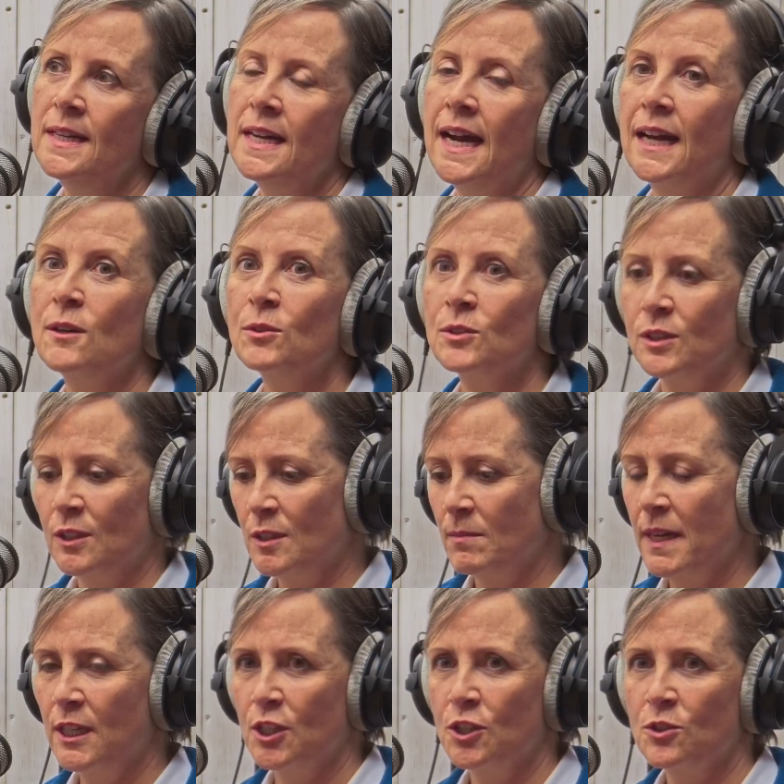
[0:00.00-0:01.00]
and also to
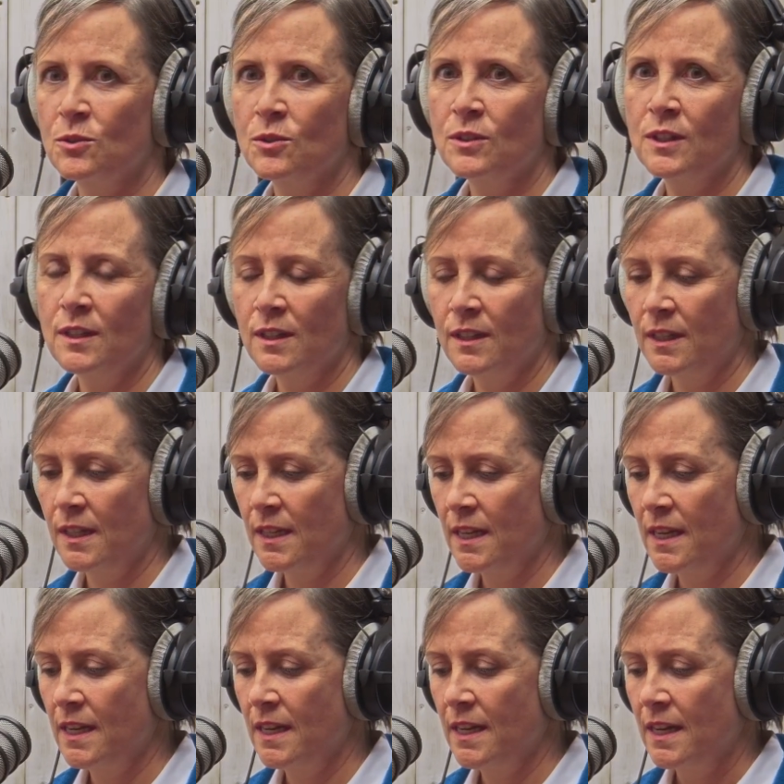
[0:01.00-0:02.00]
make sure that
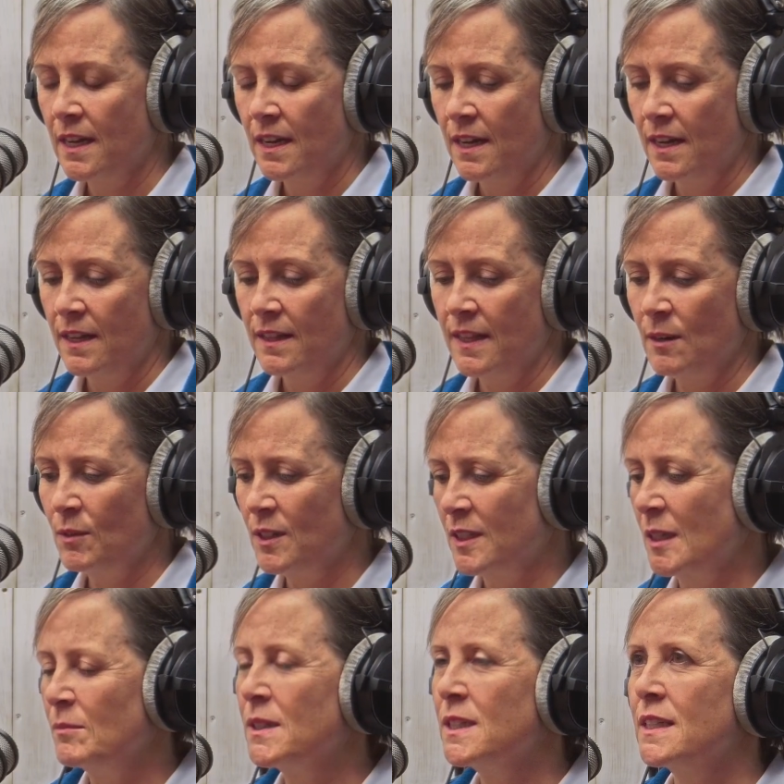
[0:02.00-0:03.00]
there was
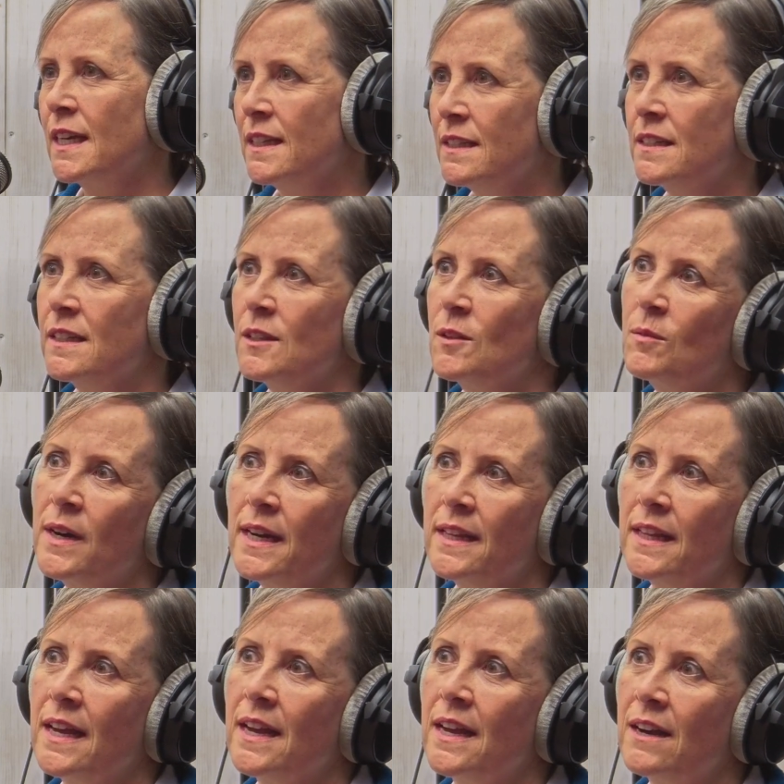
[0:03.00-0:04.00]
some sense in the way
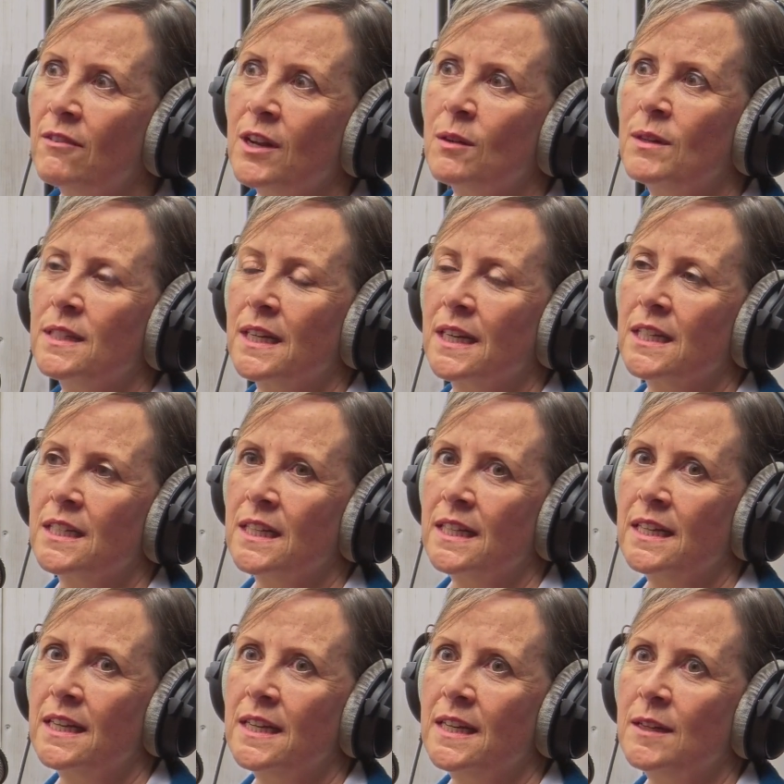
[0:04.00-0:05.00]
the area was
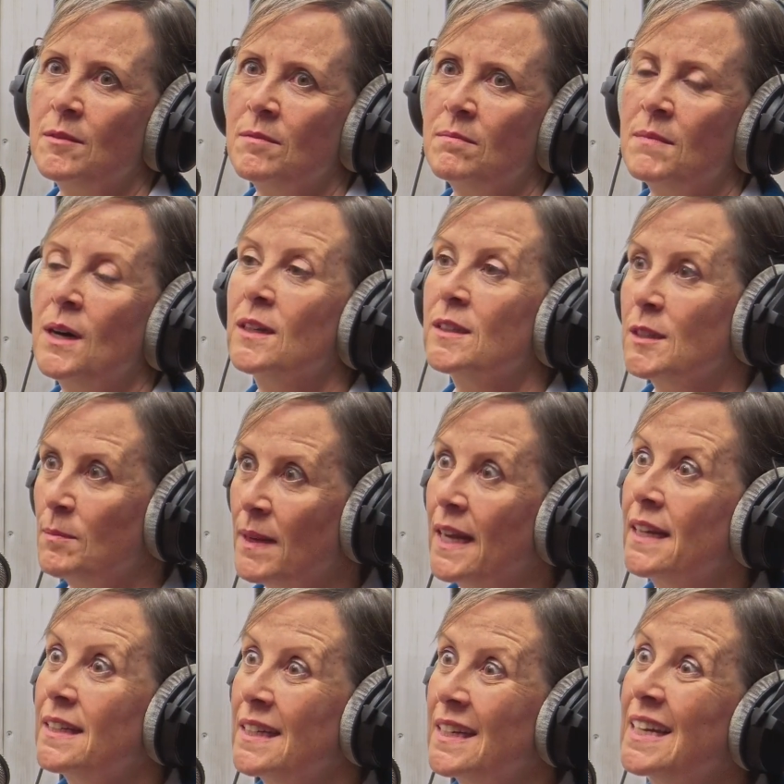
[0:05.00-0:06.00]
actually master
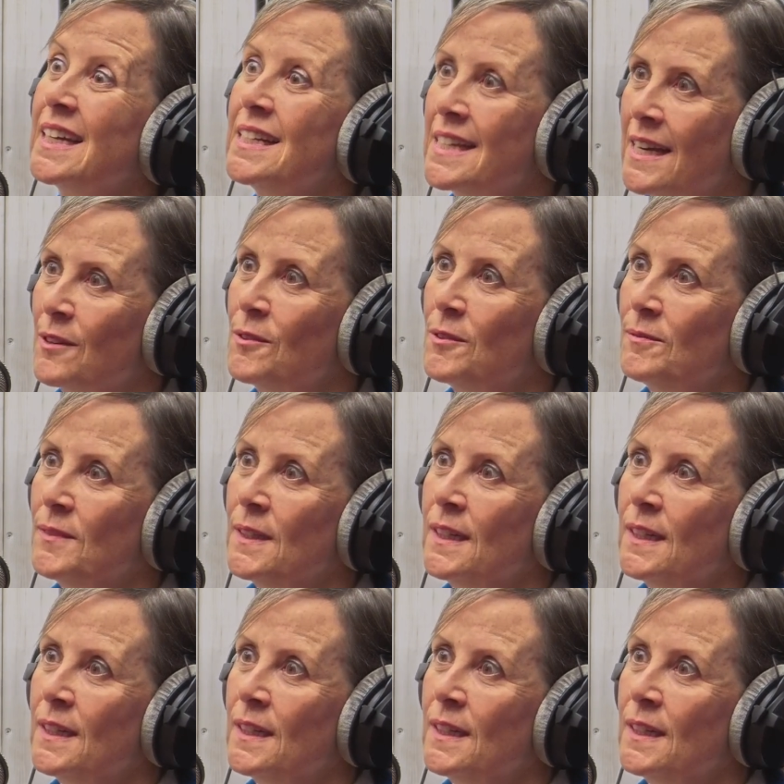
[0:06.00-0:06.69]
planned and laid out.